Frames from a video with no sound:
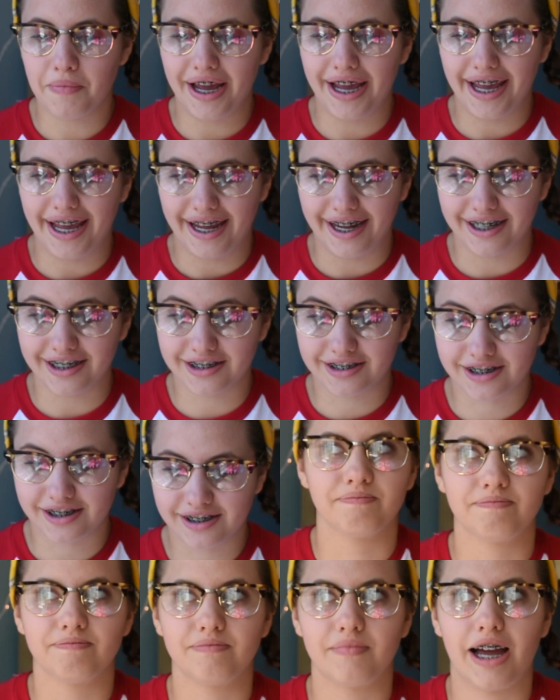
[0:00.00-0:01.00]
my
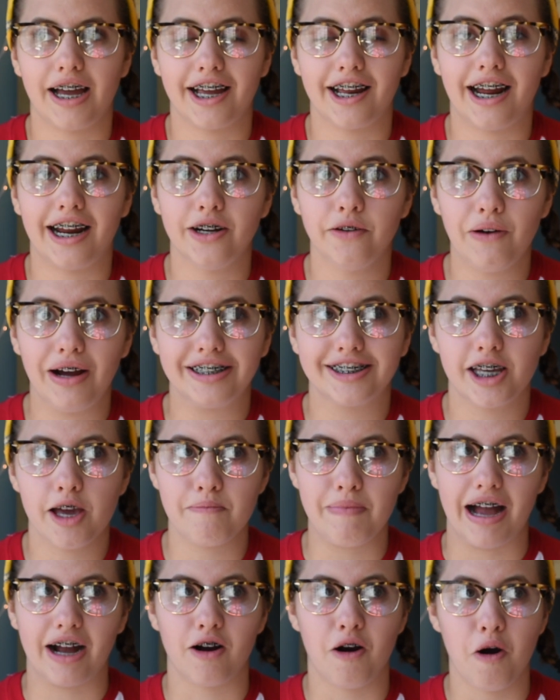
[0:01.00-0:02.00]
aunt. I knew I had to
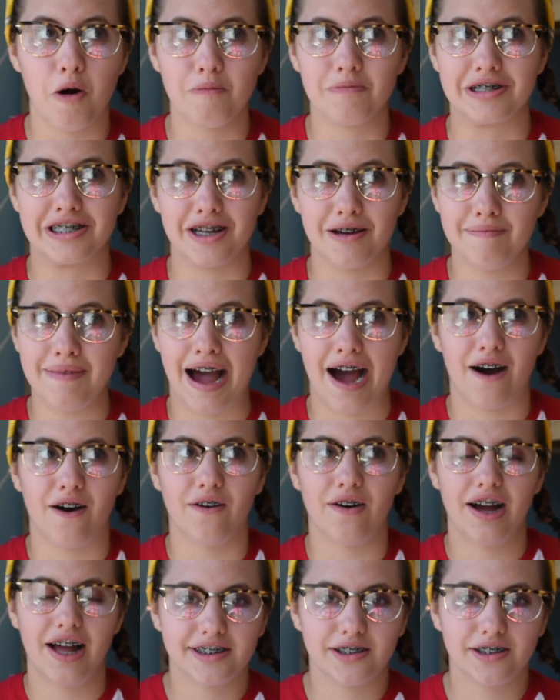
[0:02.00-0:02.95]
get back home somehow.